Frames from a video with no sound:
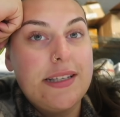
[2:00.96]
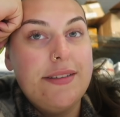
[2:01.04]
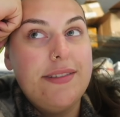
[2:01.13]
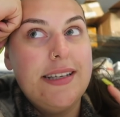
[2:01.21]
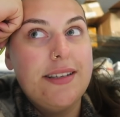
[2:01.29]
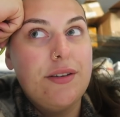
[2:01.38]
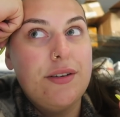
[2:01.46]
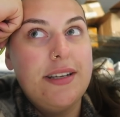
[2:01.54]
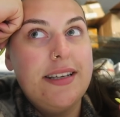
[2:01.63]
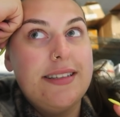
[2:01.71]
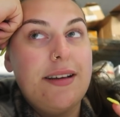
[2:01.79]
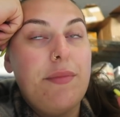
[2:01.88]
sleeve tees and
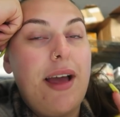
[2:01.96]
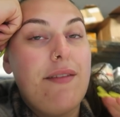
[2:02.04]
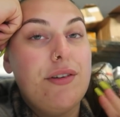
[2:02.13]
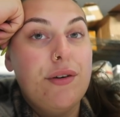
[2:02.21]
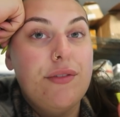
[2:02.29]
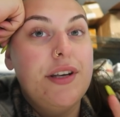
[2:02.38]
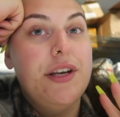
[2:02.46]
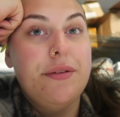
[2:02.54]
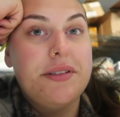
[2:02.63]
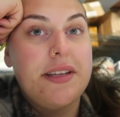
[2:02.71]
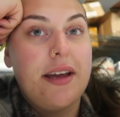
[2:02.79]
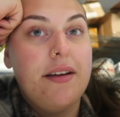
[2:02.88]
hoodies. And then we have another new
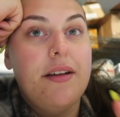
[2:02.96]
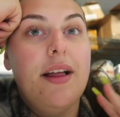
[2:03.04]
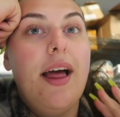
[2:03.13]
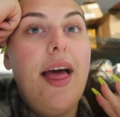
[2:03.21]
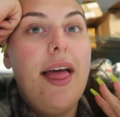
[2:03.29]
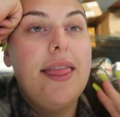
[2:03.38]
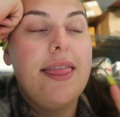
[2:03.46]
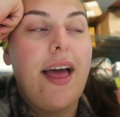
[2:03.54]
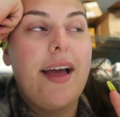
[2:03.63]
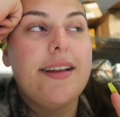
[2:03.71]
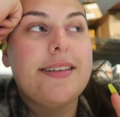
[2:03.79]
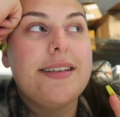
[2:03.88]
style
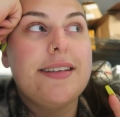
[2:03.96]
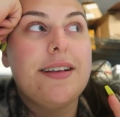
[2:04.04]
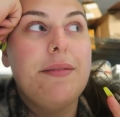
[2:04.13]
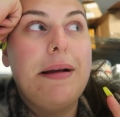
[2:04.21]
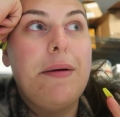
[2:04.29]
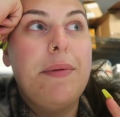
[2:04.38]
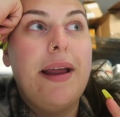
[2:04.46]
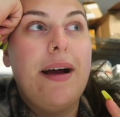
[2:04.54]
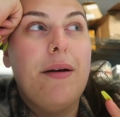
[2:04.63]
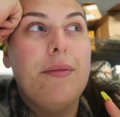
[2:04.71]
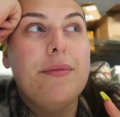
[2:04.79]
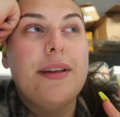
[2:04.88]
that is going to be coming
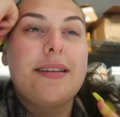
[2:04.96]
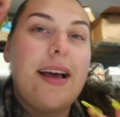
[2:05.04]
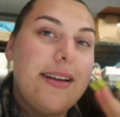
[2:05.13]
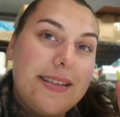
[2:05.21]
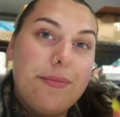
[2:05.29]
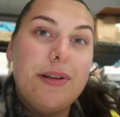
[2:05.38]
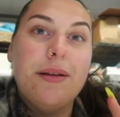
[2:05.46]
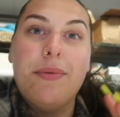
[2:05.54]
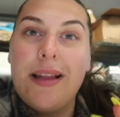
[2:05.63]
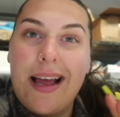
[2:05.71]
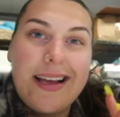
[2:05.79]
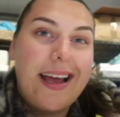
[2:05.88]
out. It's kind of similar
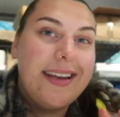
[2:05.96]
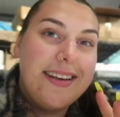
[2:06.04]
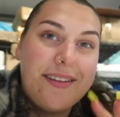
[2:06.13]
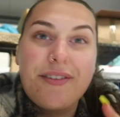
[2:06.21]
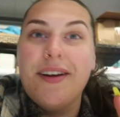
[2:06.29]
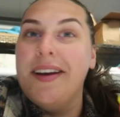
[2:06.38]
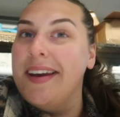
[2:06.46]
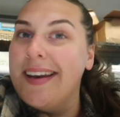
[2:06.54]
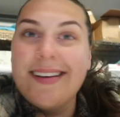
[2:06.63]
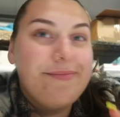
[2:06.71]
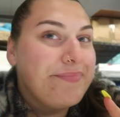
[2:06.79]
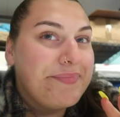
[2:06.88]
but like kind of different.
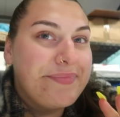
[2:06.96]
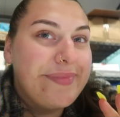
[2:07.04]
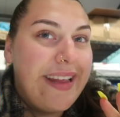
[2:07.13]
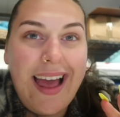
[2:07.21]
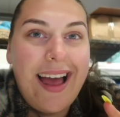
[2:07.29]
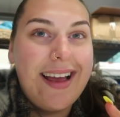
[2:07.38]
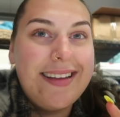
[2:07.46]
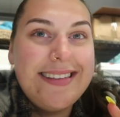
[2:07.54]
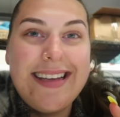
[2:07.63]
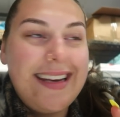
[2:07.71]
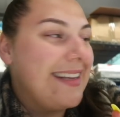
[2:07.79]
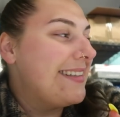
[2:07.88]
Yeah,
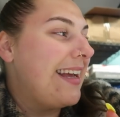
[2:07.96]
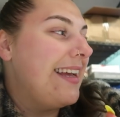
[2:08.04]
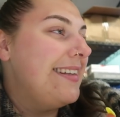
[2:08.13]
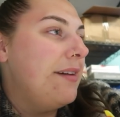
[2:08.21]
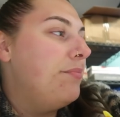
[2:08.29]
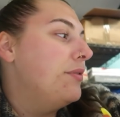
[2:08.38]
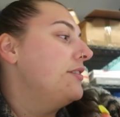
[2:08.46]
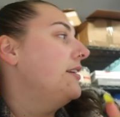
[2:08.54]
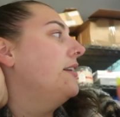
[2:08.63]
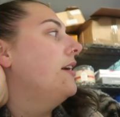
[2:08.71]
dead excited, dead buzzing.